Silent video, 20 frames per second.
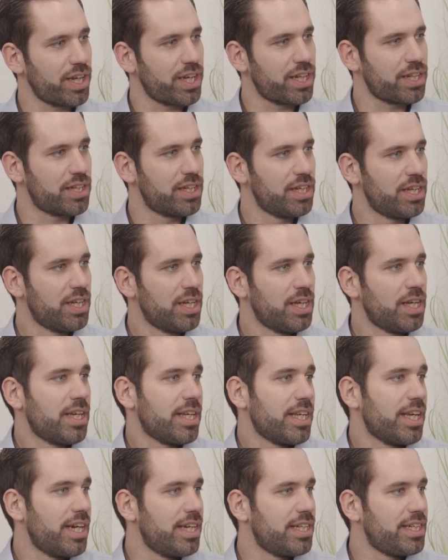And
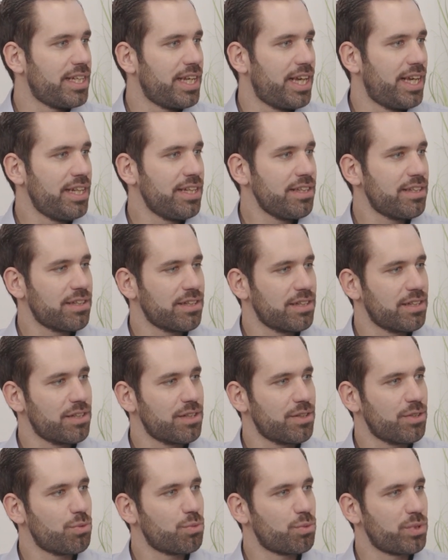yeah, in the end,
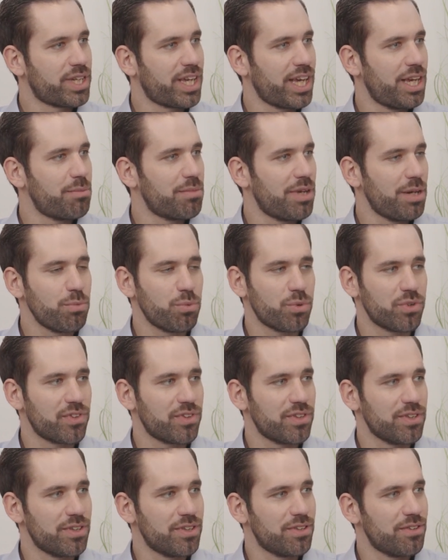uh, we came up
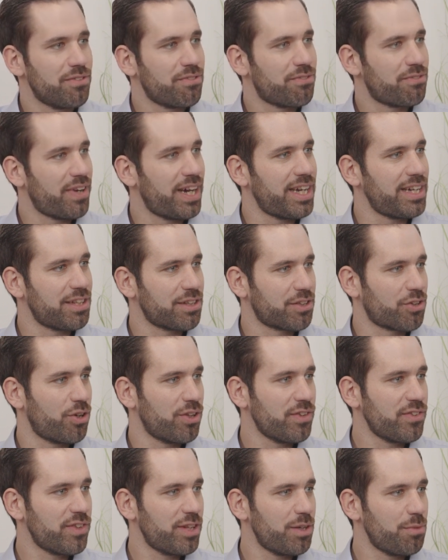with the final
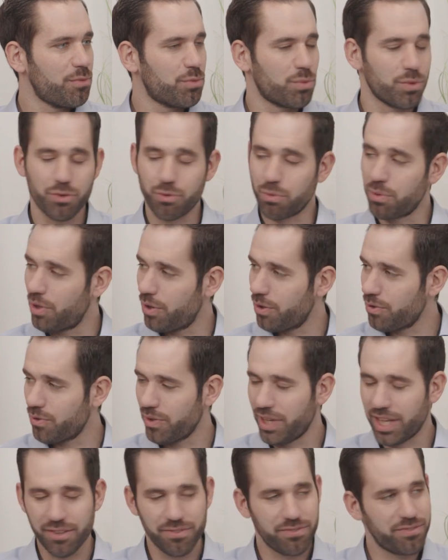concept, which we also
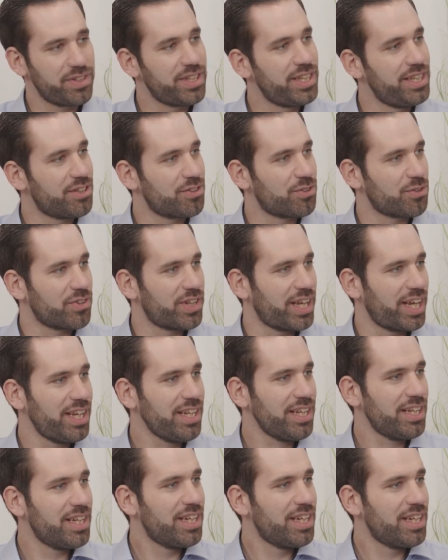have here today,